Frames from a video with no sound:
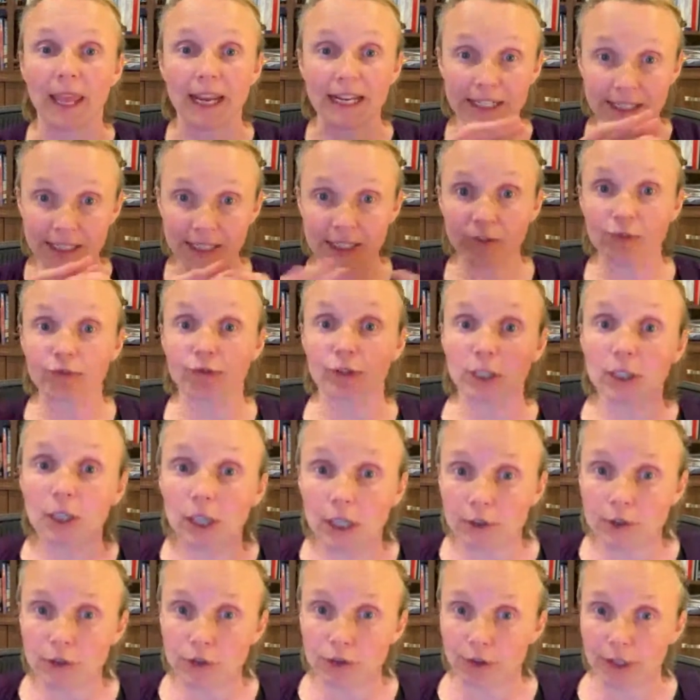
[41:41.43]
in different
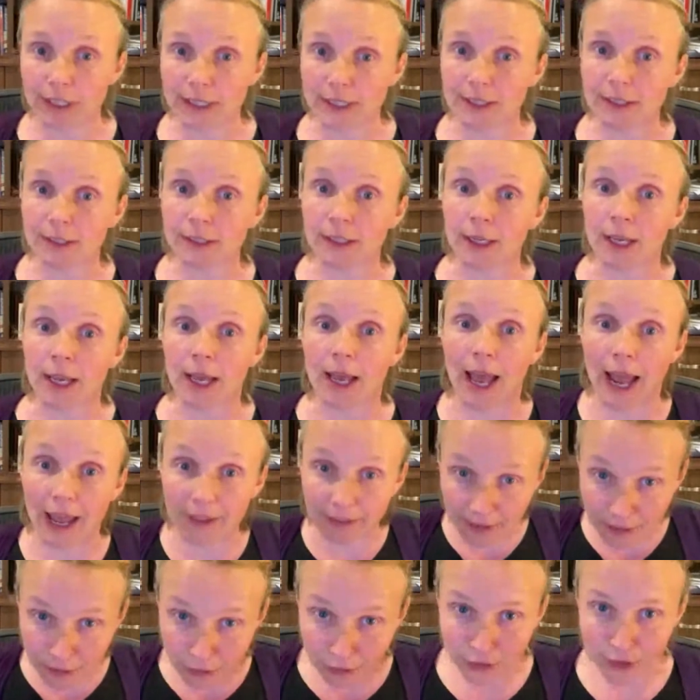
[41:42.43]
countries,
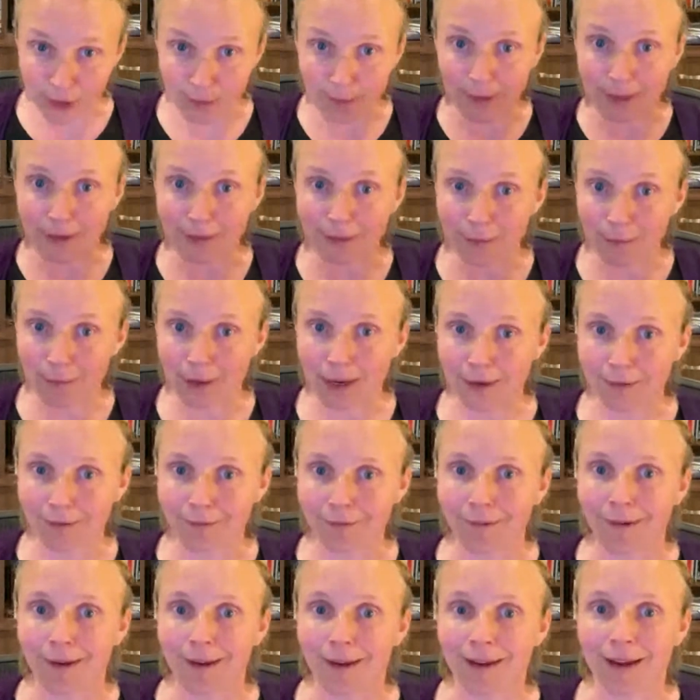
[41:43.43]
and then shipping them in
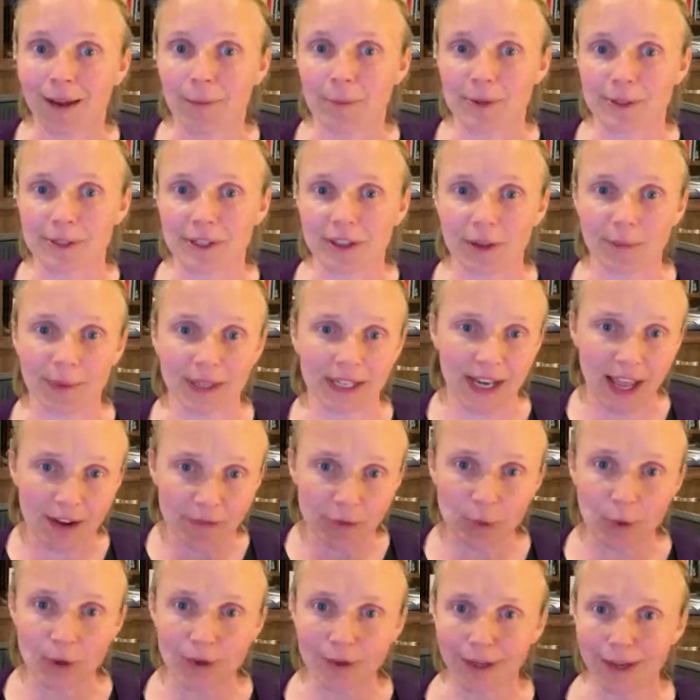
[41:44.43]
and putting them in.
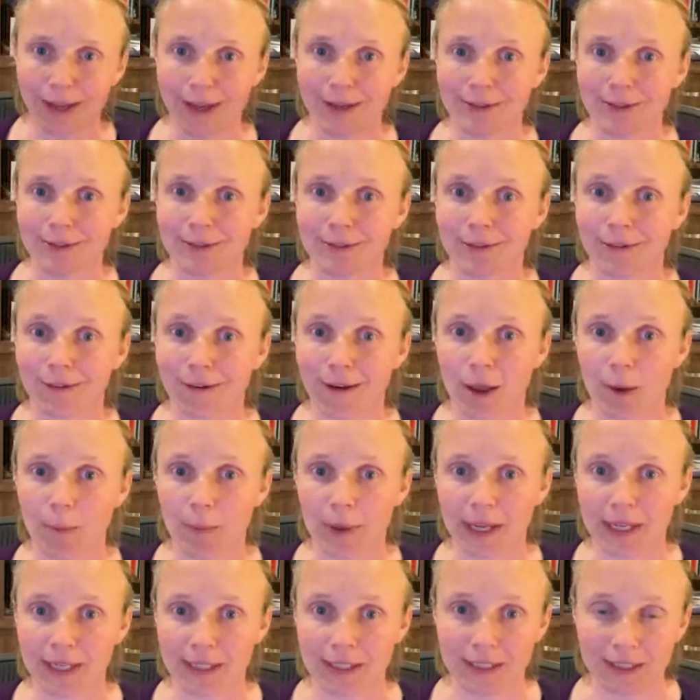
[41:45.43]
Everyone gets a
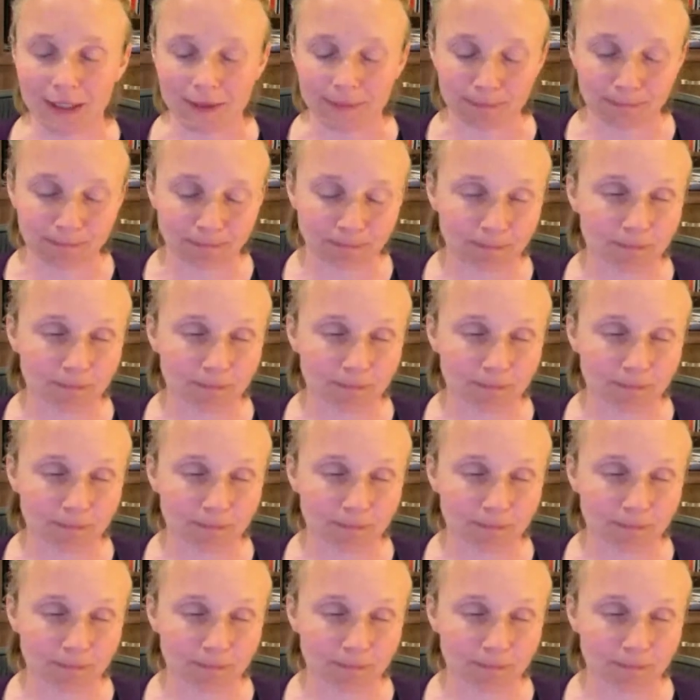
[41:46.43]
piece.